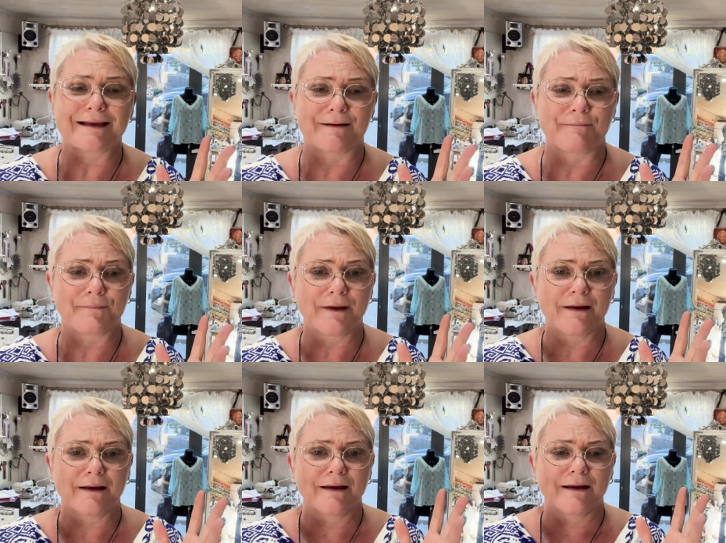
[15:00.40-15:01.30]
them.
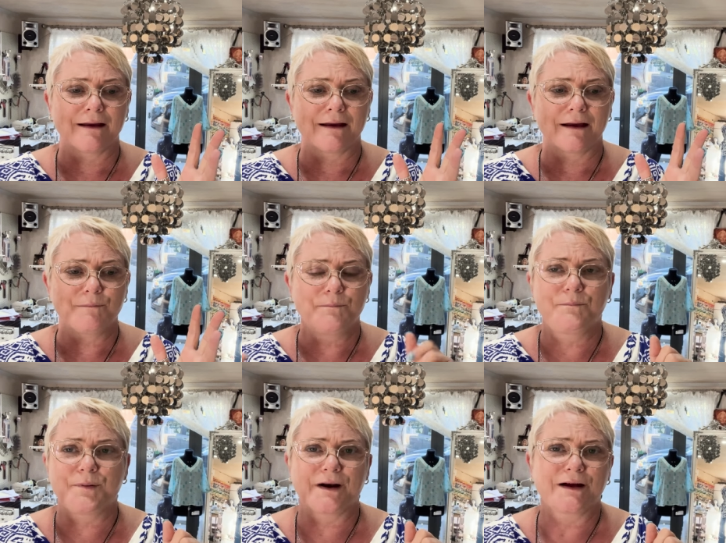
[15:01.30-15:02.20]

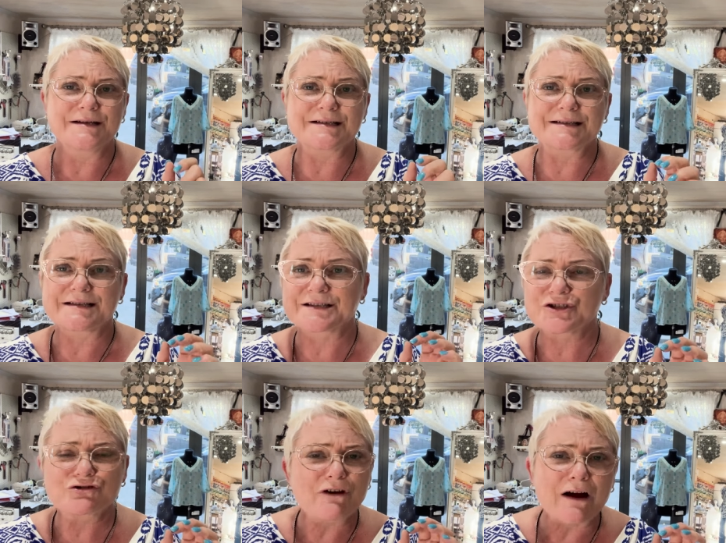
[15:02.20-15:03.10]
But I just, the
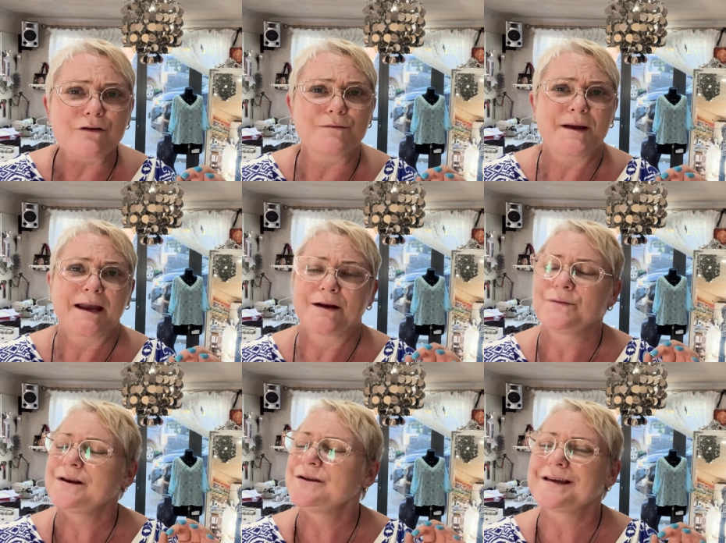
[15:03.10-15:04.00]
struggle, man,
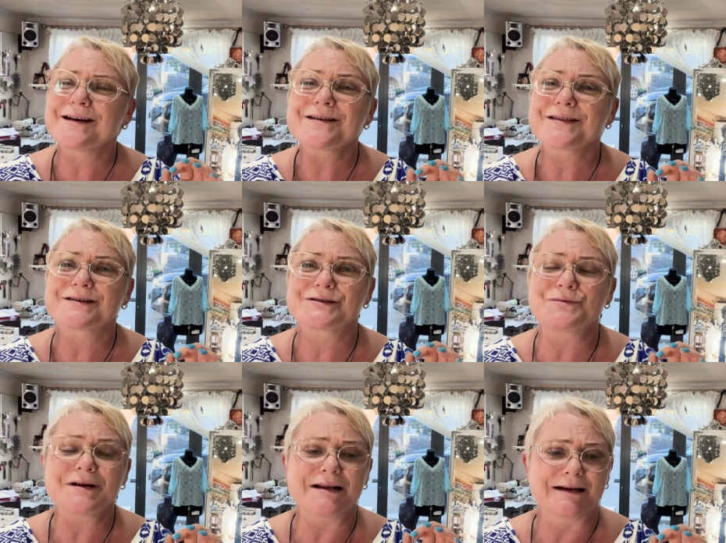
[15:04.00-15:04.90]
when you go to the
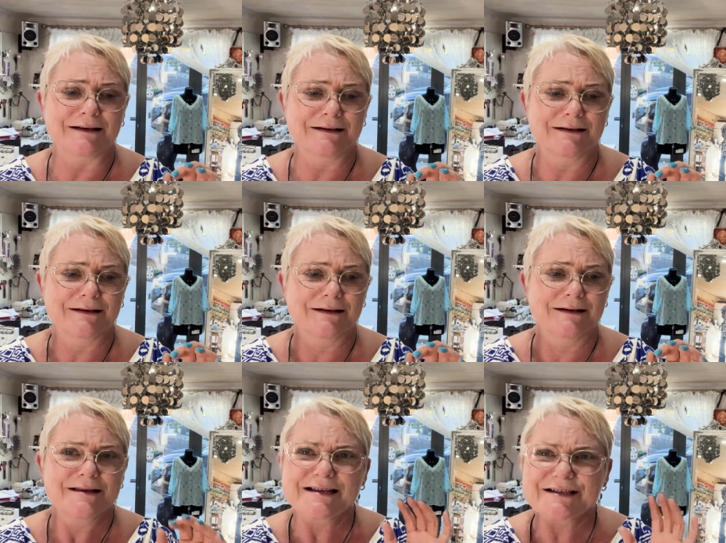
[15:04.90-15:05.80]
toilet,
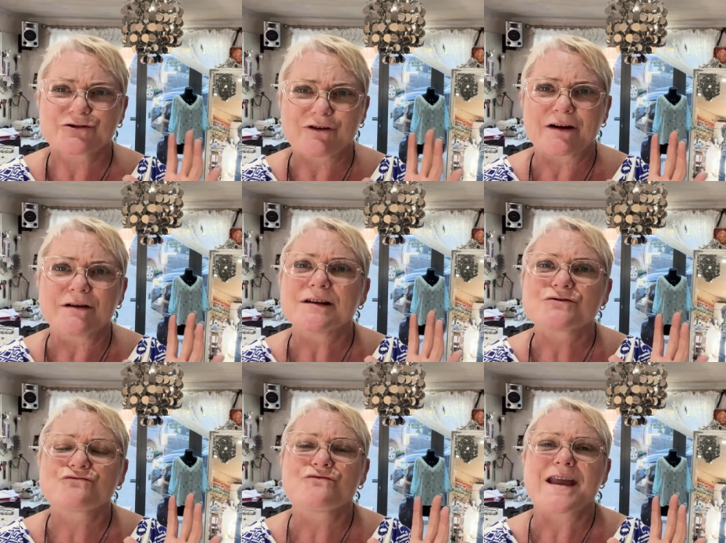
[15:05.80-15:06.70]
the struggle
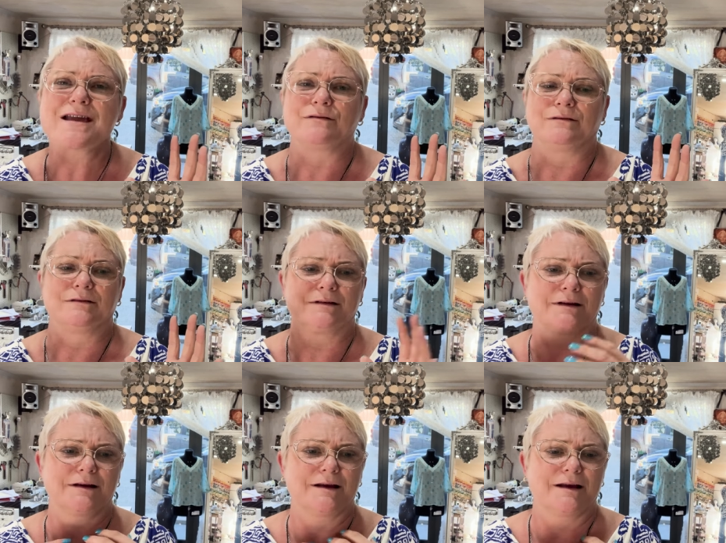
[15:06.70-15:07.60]
is real.
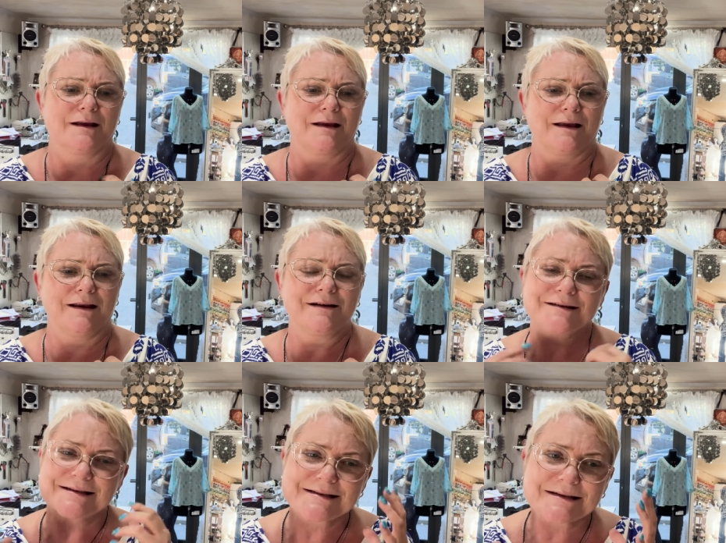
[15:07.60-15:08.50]
And I
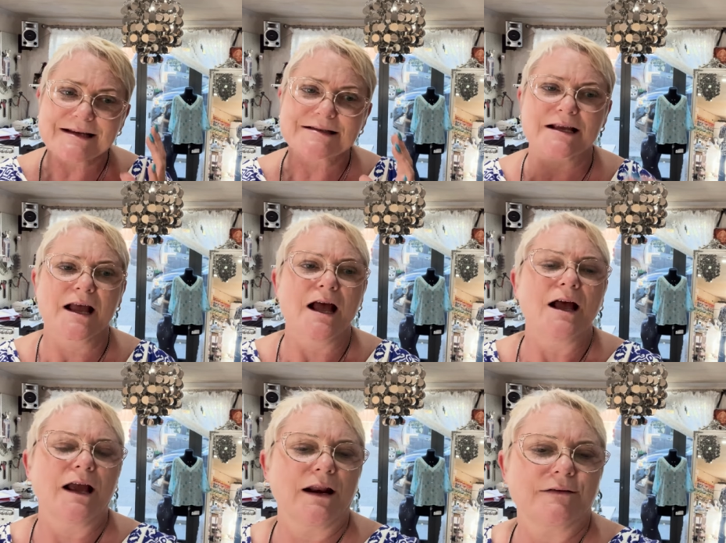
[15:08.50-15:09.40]
just,
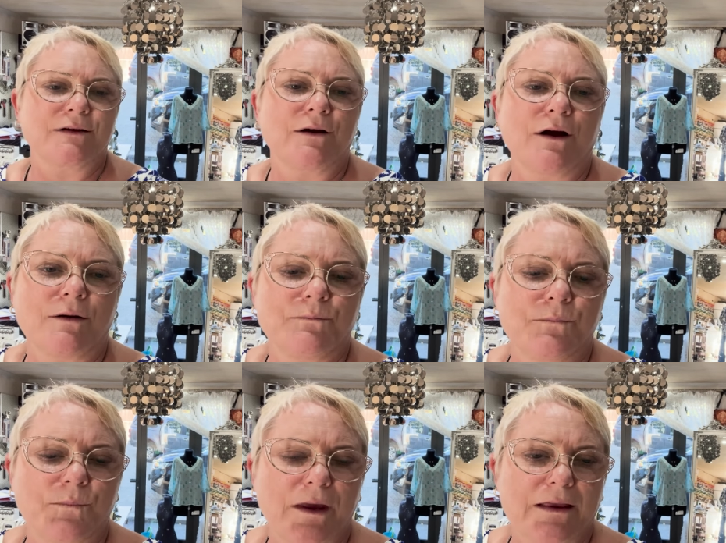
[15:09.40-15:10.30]
so
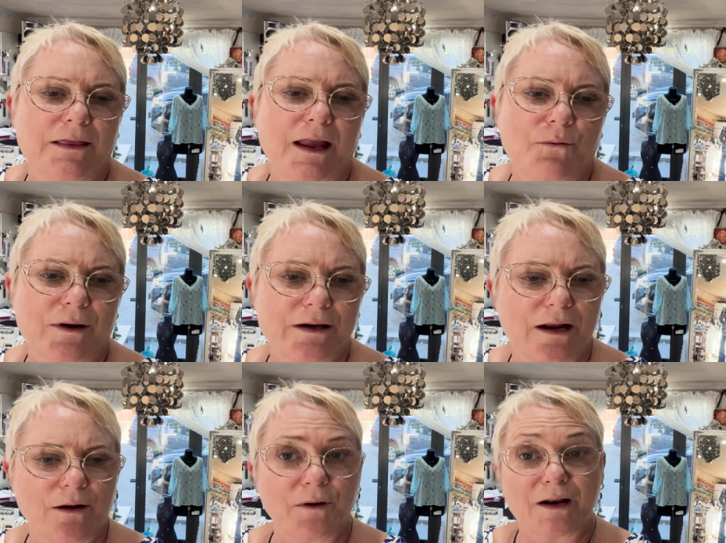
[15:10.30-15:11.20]
I'm getting that one.
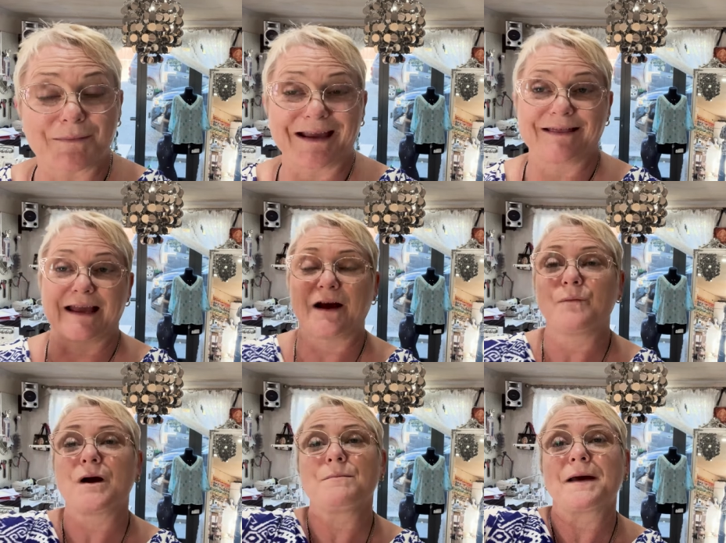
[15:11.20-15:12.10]
I'm going to make that. I
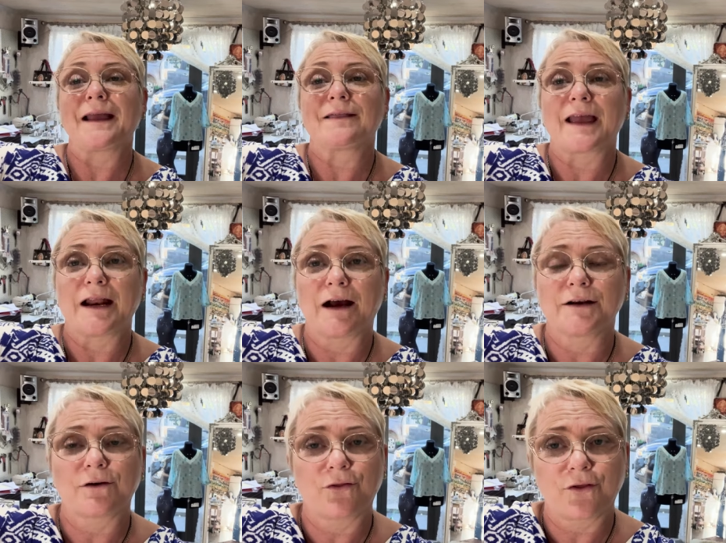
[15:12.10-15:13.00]
won't make that. I
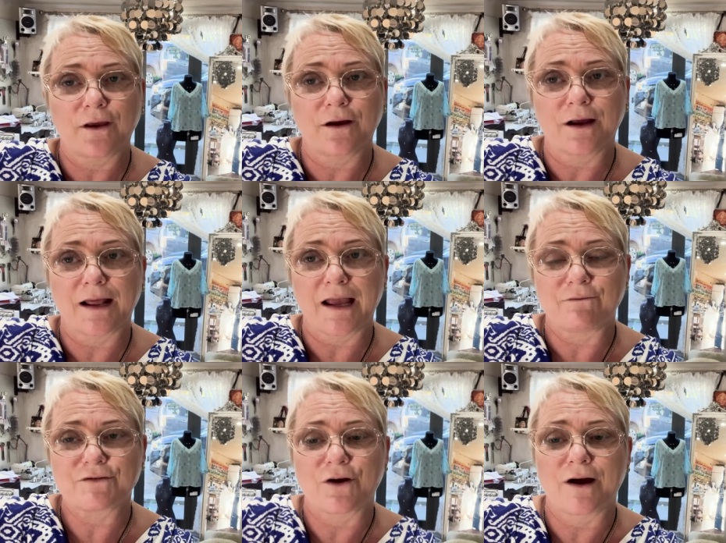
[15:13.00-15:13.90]
don't think I'm going to
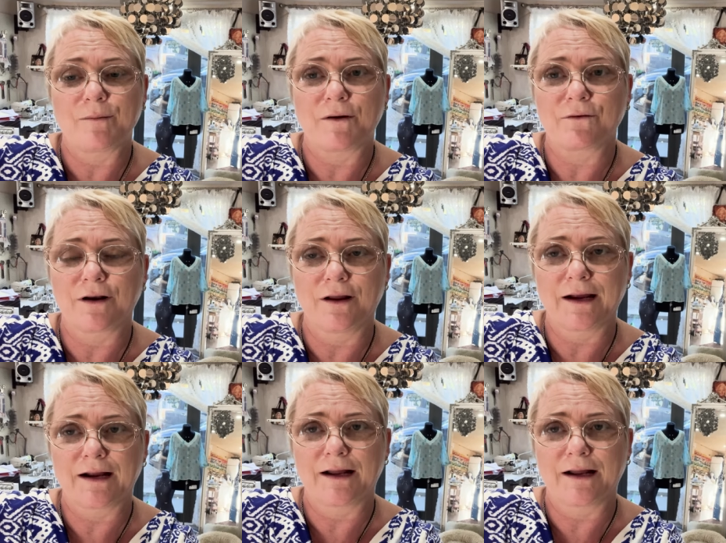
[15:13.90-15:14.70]
have time. I've got like